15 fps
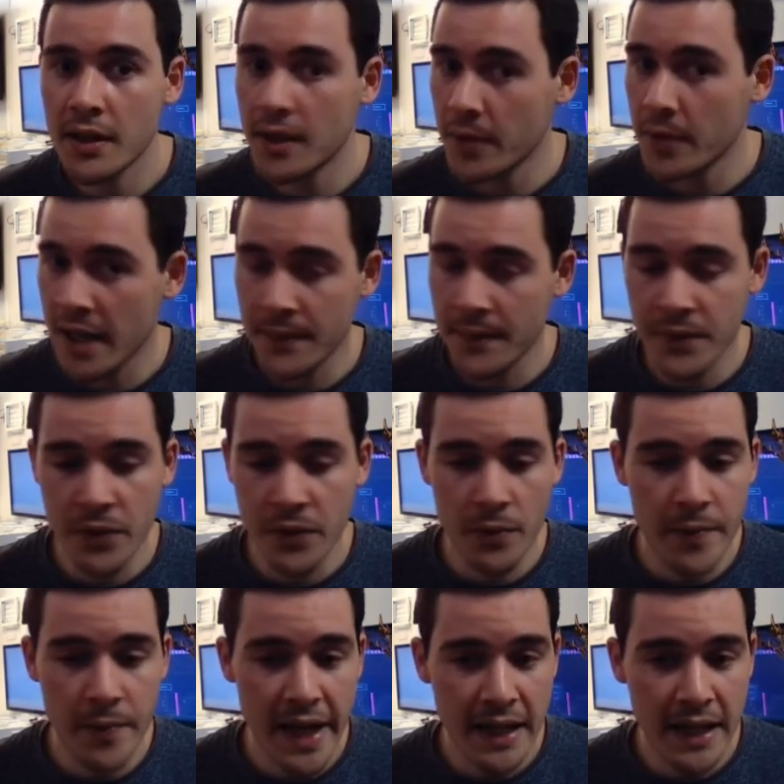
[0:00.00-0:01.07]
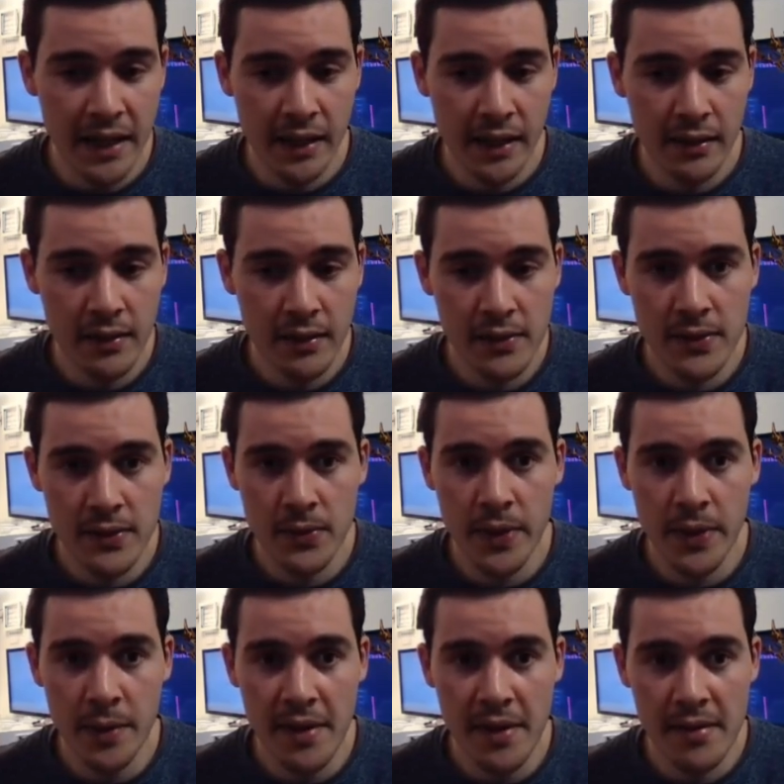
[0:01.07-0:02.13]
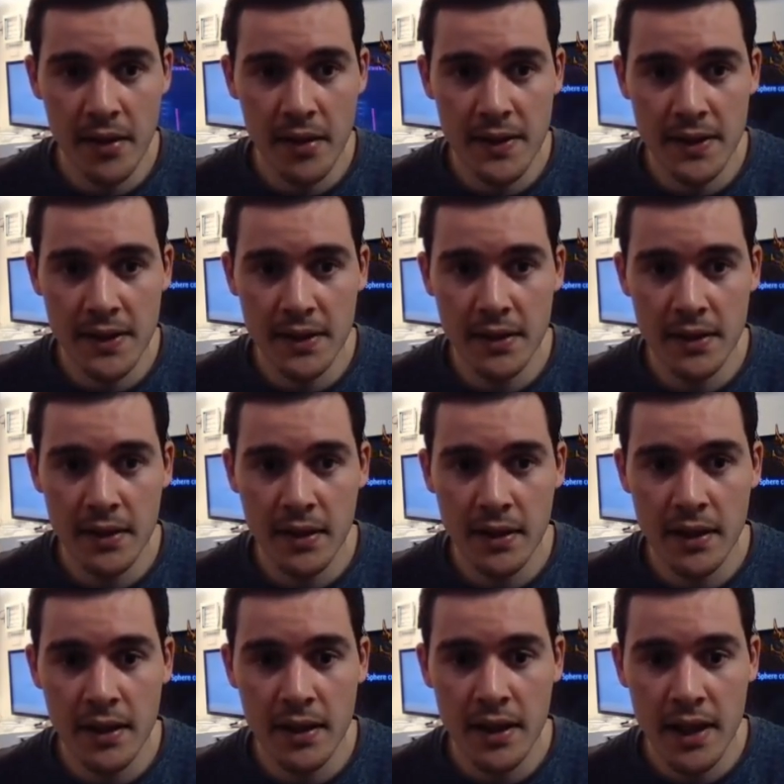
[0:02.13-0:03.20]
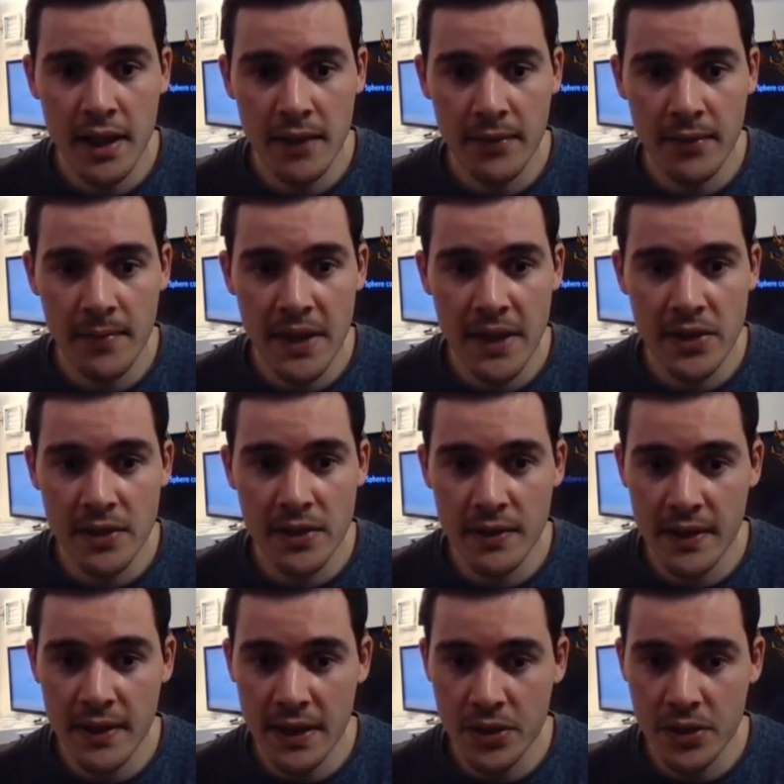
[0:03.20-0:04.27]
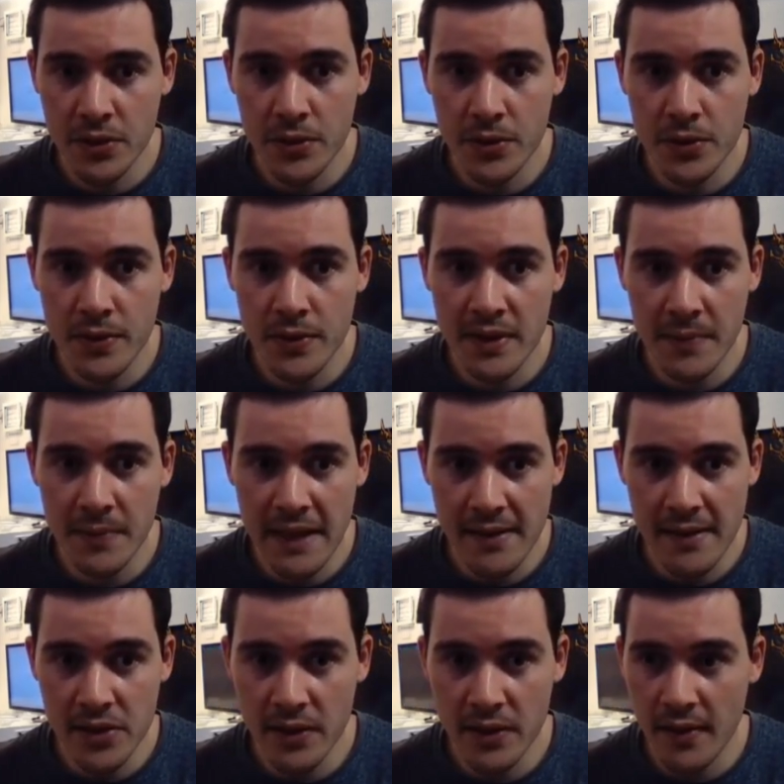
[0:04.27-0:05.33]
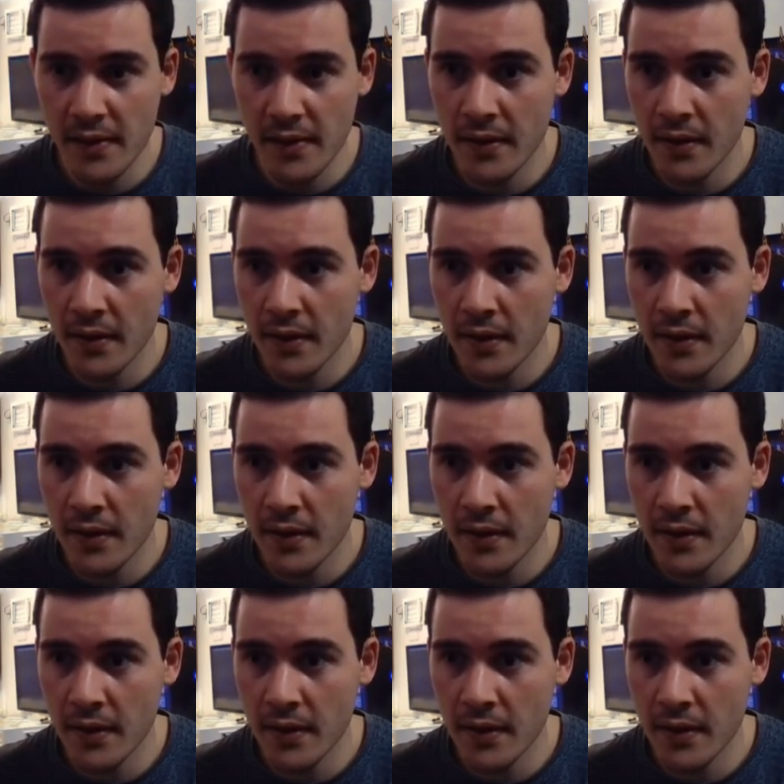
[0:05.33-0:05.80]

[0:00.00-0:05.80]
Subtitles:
Now we have to go back to where we started, information that I showed you in the messages.